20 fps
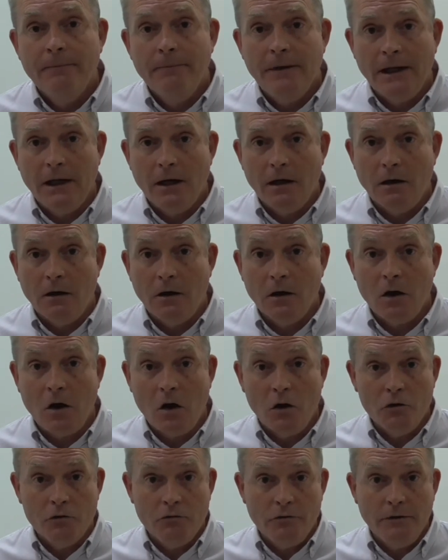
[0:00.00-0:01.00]
They are
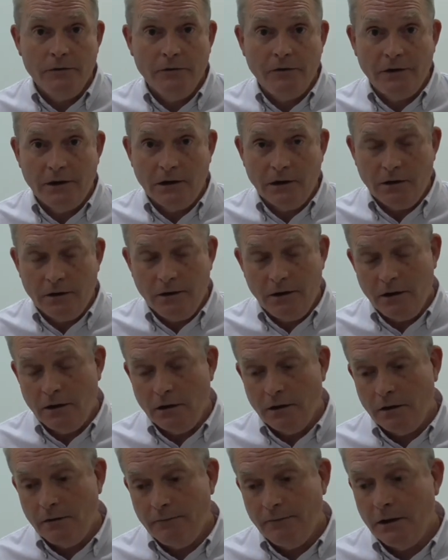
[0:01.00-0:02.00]
congruence and a,
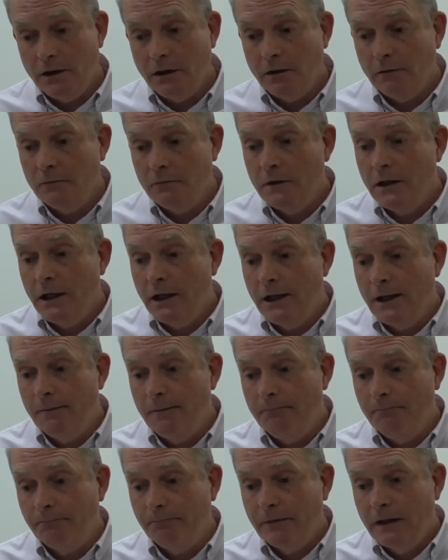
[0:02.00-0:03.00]

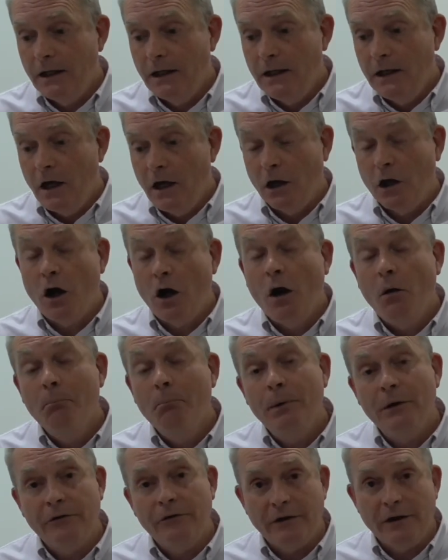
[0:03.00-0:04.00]
um,
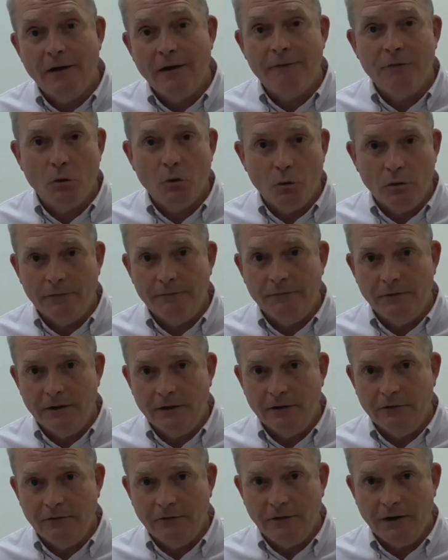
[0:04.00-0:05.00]
composite of all of
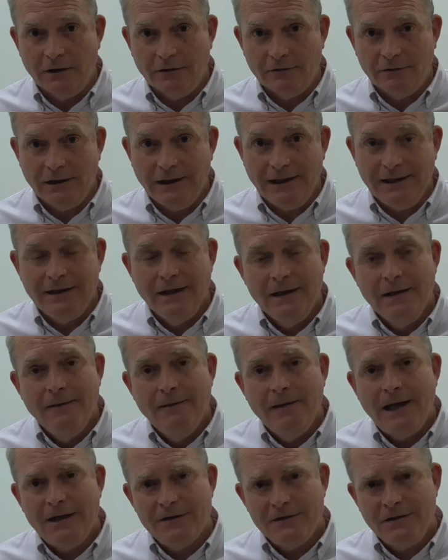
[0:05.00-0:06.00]
these things. And uh,
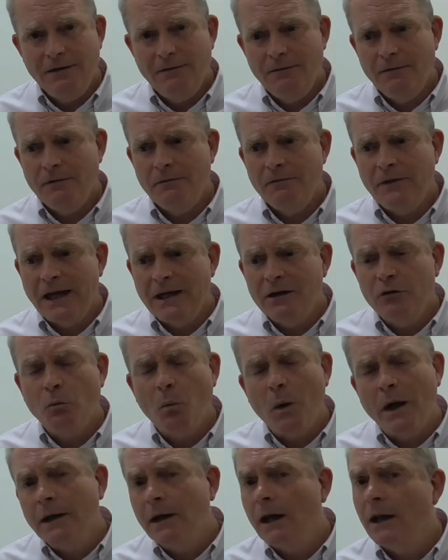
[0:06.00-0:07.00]
actually, that is
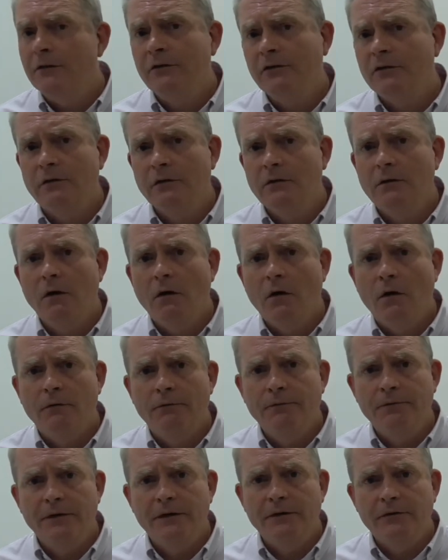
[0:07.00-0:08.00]
one lesson
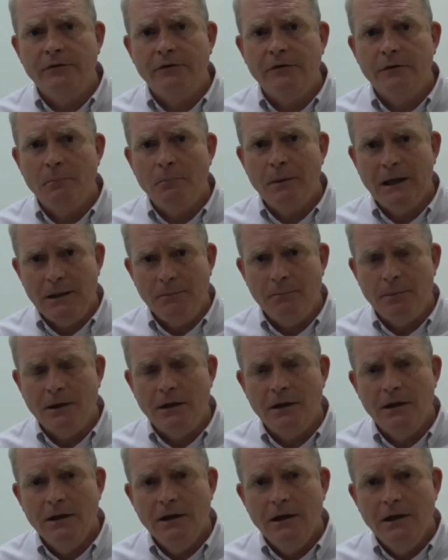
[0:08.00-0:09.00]
of this
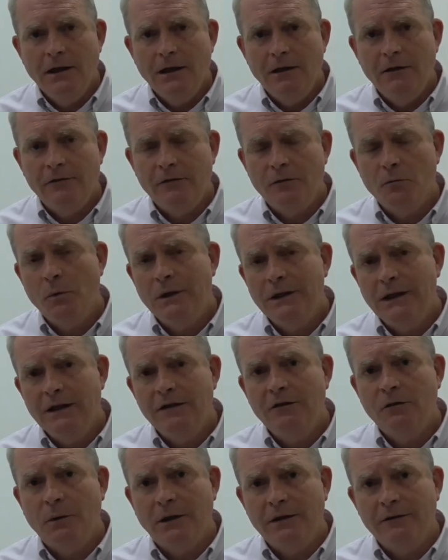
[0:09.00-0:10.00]
paper, is that we
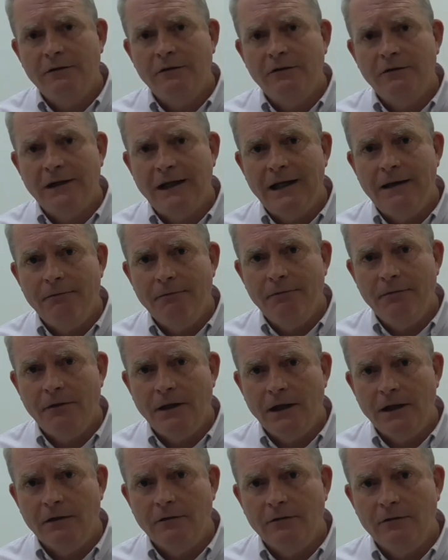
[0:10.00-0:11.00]
need to understand
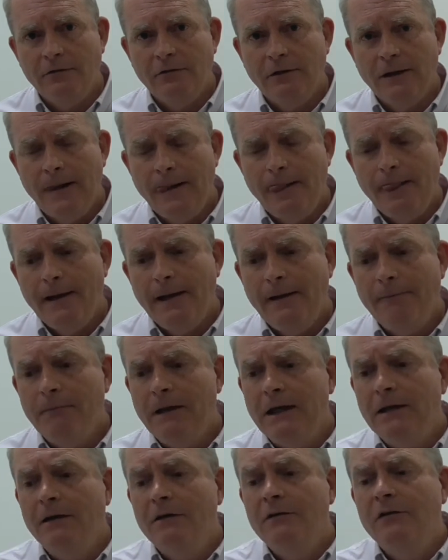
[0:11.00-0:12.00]
things
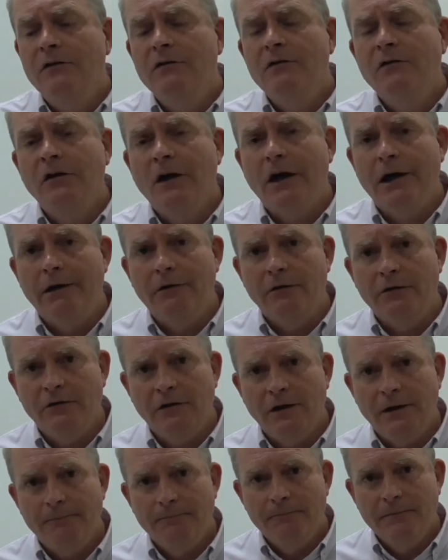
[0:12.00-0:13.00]
in its
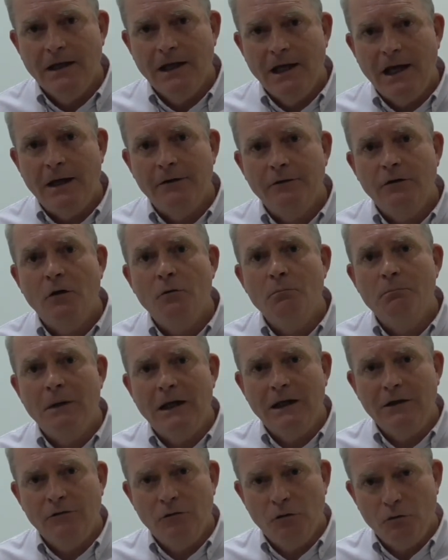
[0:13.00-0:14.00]
entirety and don't
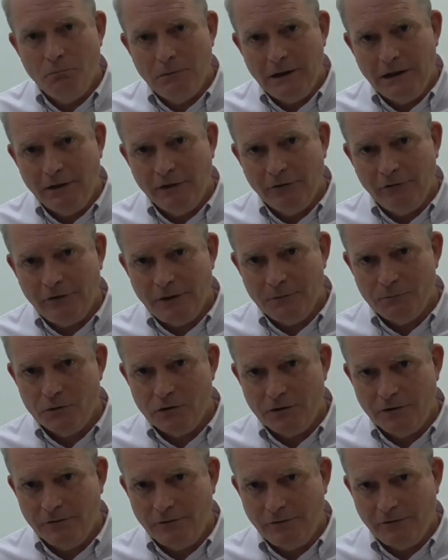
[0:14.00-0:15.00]
make too many
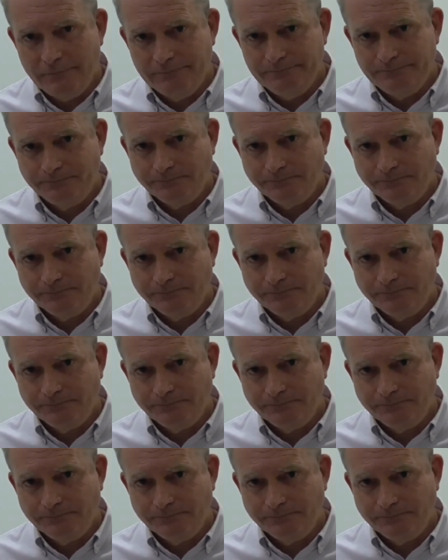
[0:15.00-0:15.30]
assumptions.